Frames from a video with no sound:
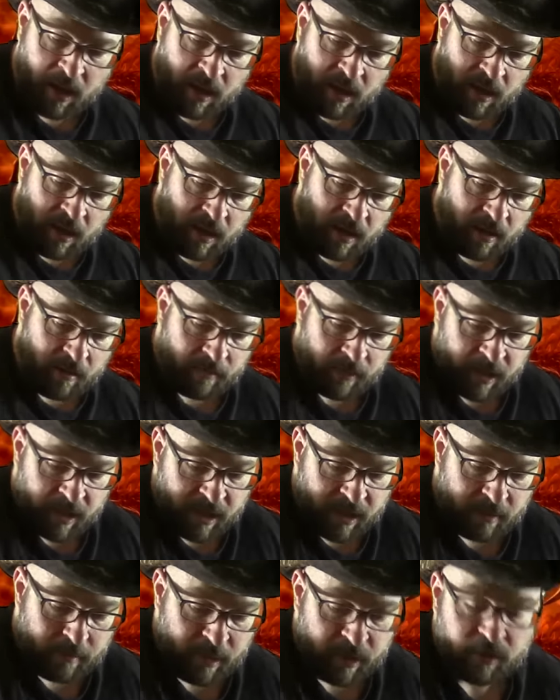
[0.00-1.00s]
um, that
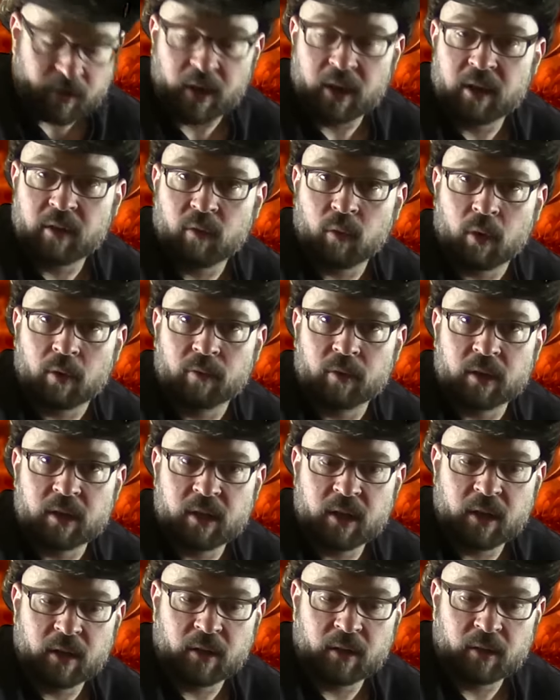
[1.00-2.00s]
he had been training for for
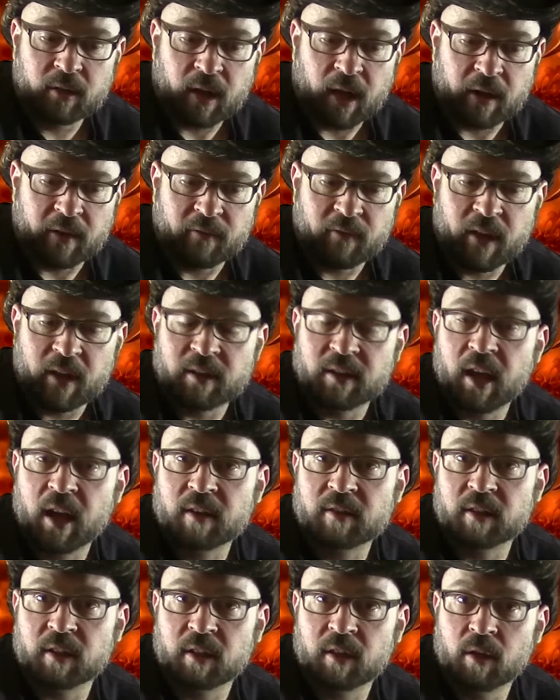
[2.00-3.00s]
years, had a
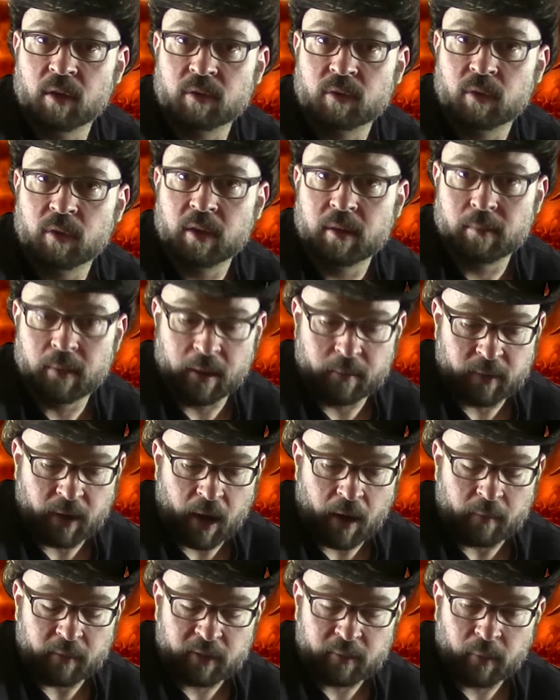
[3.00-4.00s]
fantastic coach with him named
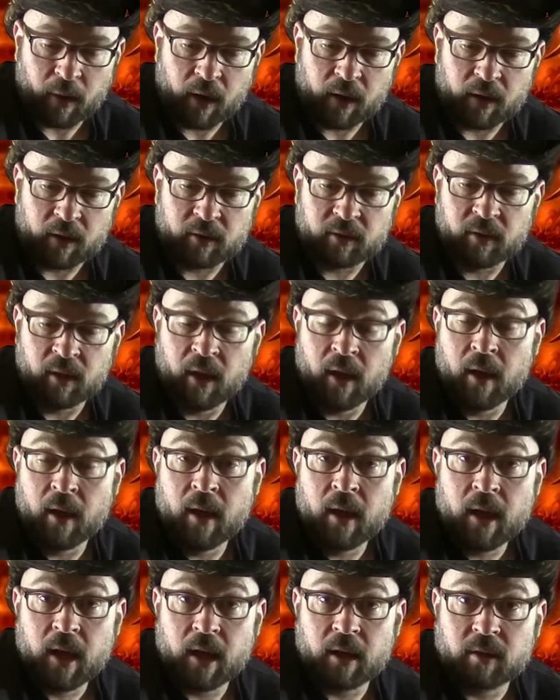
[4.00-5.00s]
Tom Sparks.
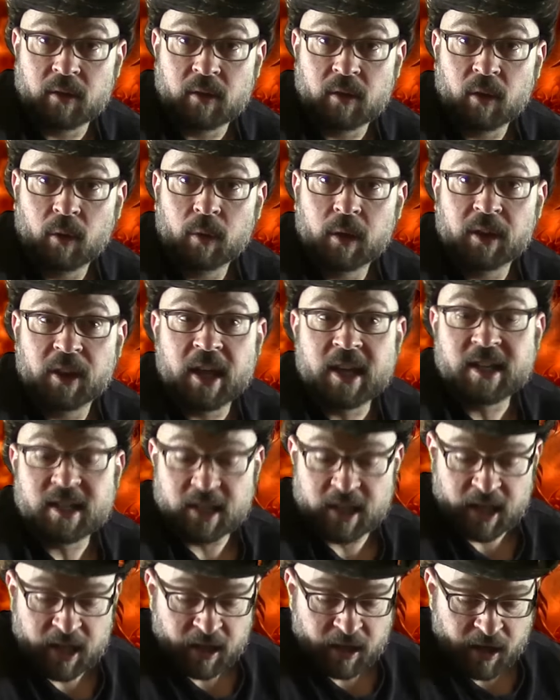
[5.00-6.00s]
And you know what they
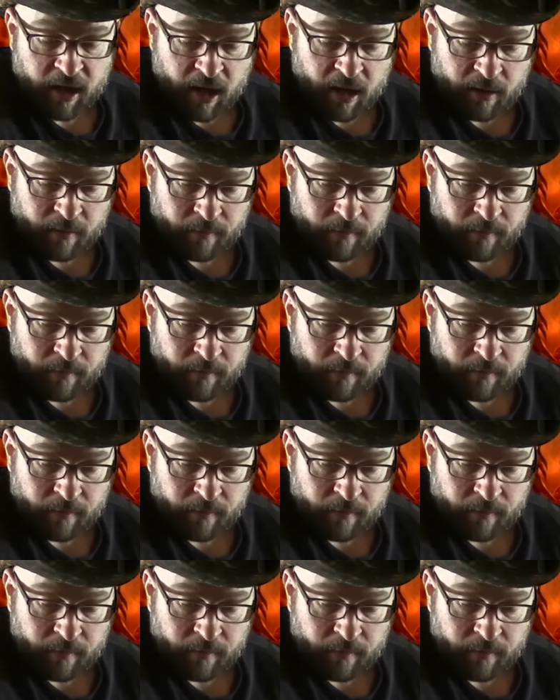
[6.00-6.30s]
did